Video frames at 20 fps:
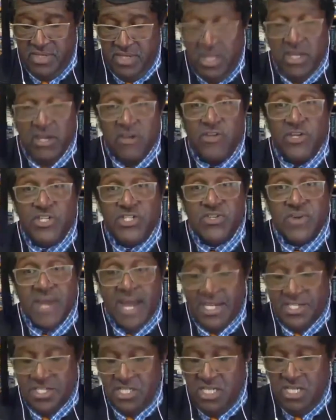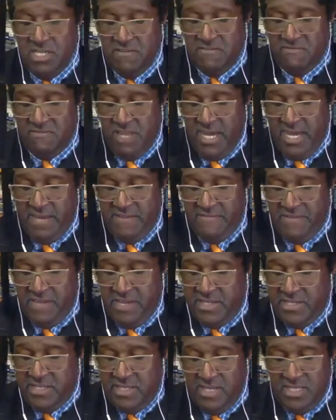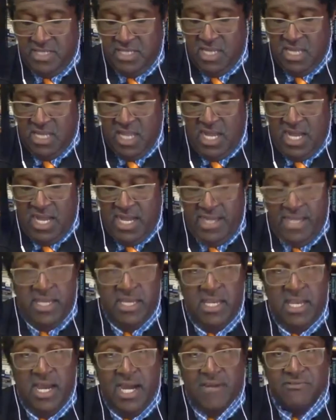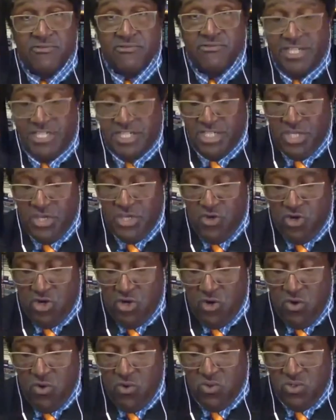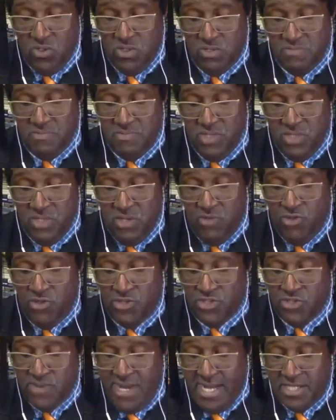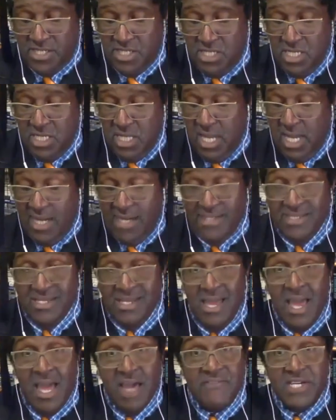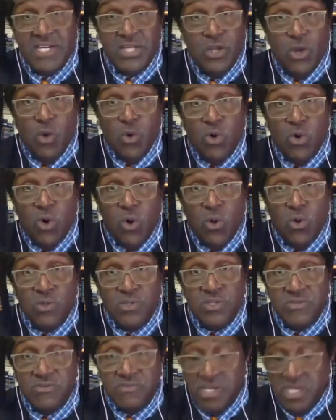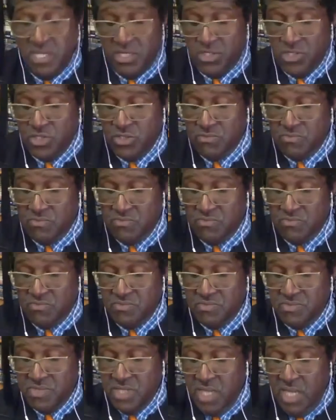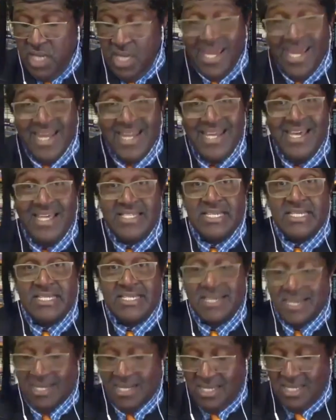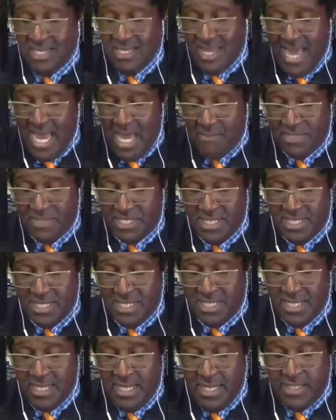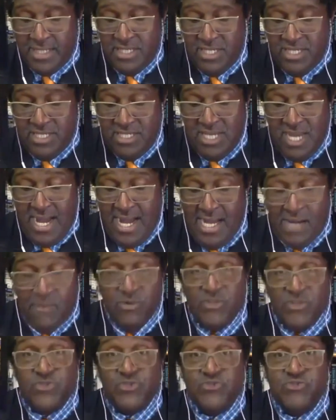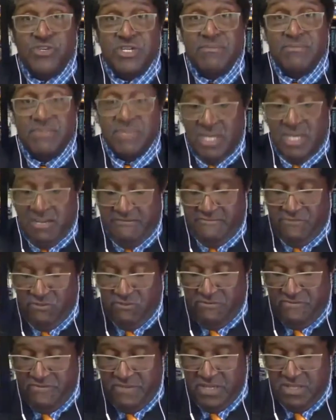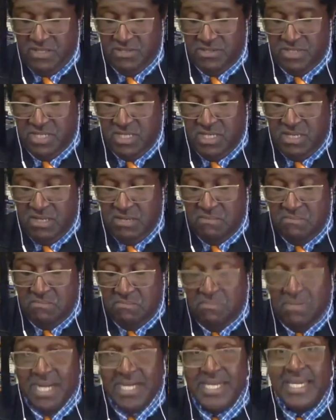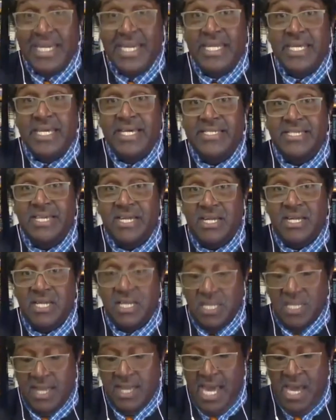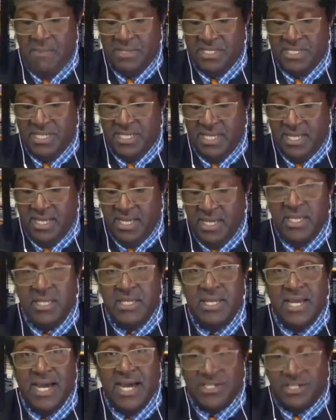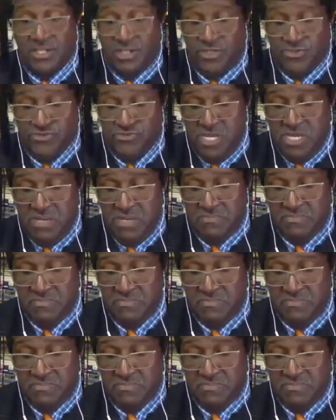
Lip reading: "The tragedy of life doesn't lie in not reaching your goal. The tragedy lies in having no goal to reach. It isn't a calamity to die with dreams unfulfilled, but it is a calamity not to dream.